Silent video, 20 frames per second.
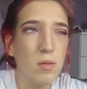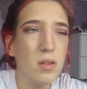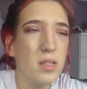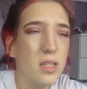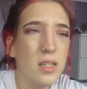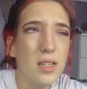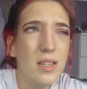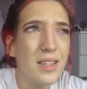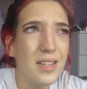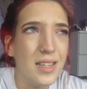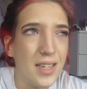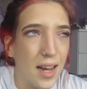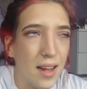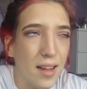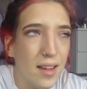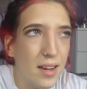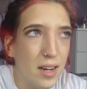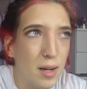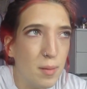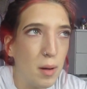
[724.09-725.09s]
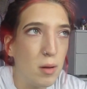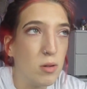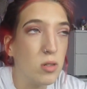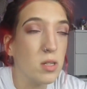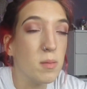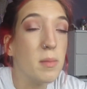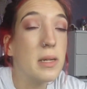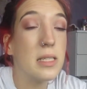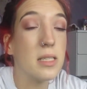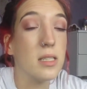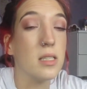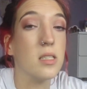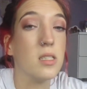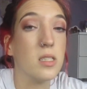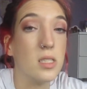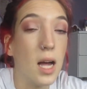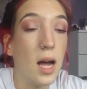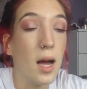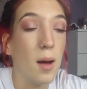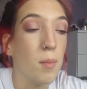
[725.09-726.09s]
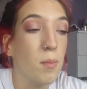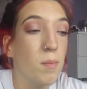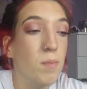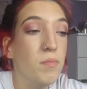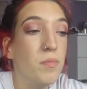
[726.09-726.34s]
I didn't yell at him. I was just Mason, stop.